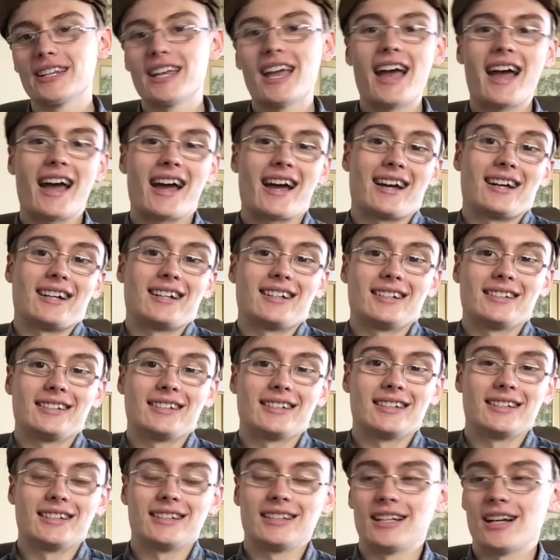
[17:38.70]
yeah,
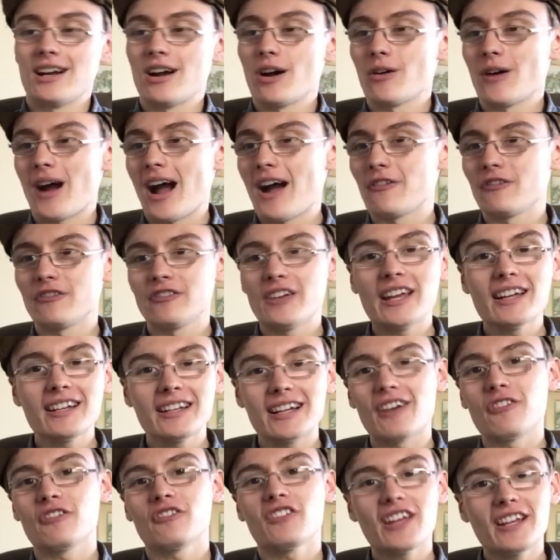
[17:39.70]
you know, I
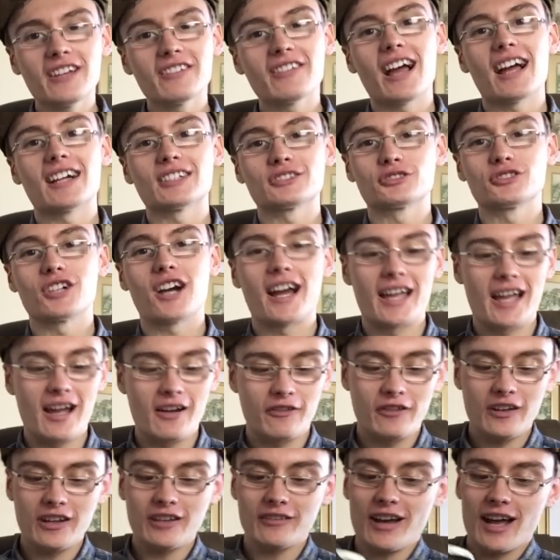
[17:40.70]
think I think that's right.
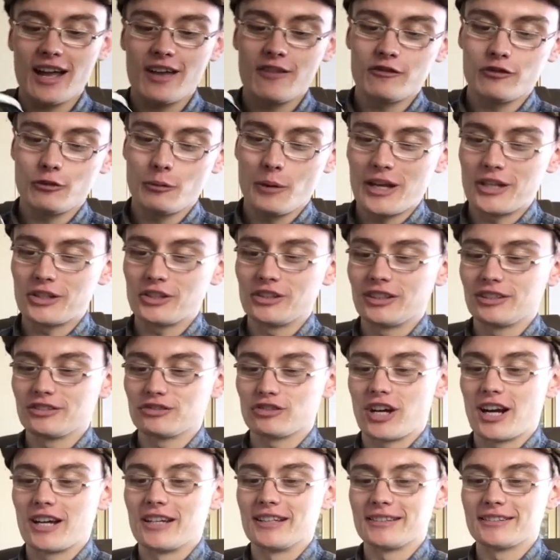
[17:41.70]
I think that information is
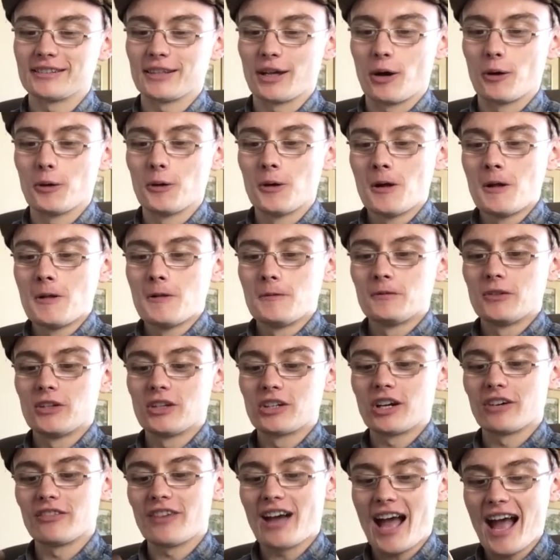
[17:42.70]
right. So
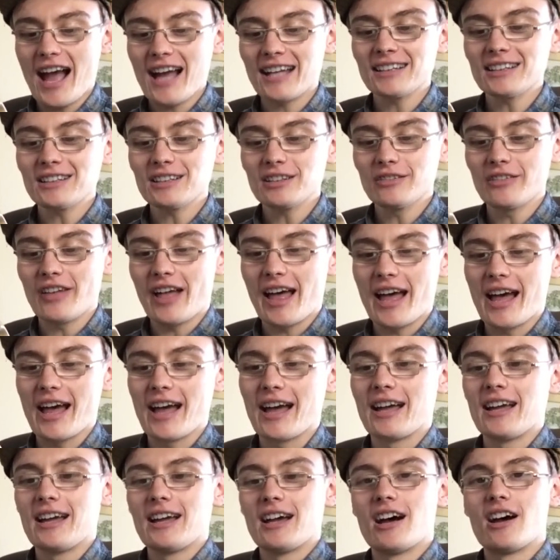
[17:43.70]
you got the handle
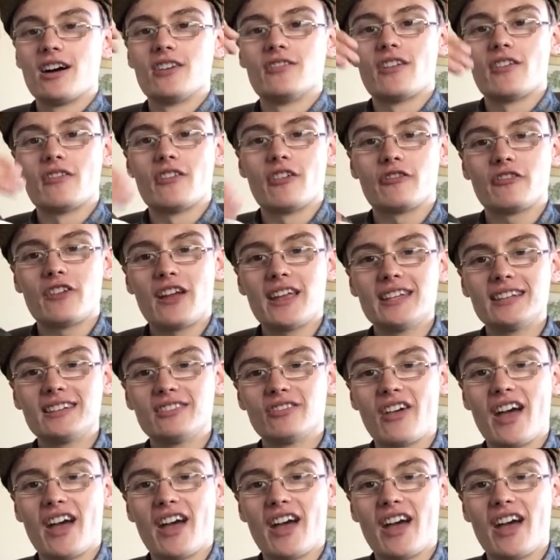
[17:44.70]
there, and then the face